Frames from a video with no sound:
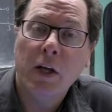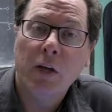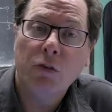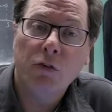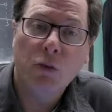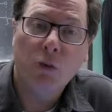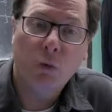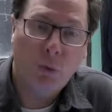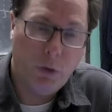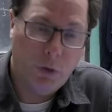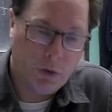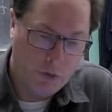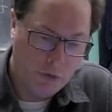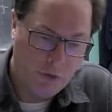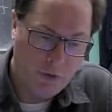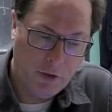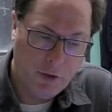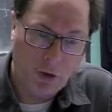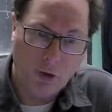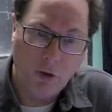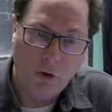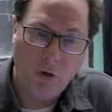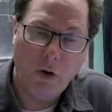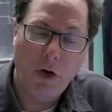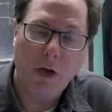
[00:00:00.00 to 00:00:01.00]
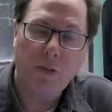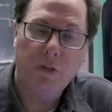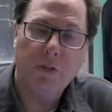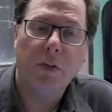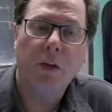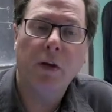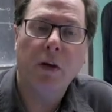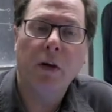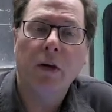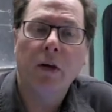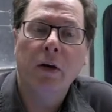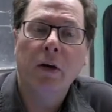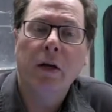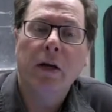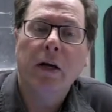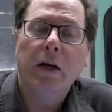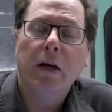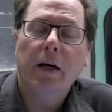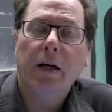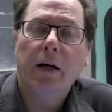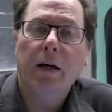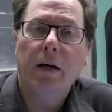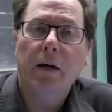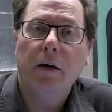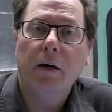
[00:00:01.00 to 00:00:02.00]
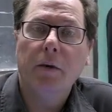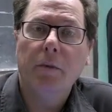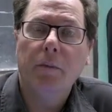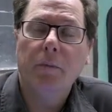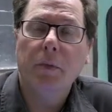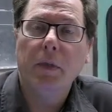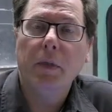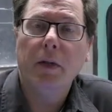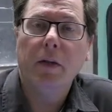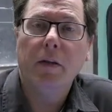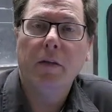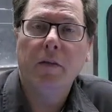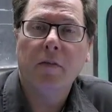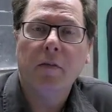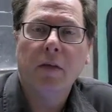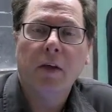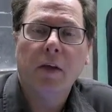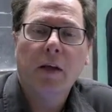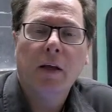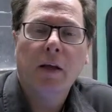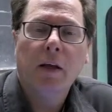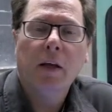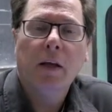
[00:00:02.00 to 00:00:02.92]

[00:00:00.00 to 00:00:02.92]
So you see our graph there. It's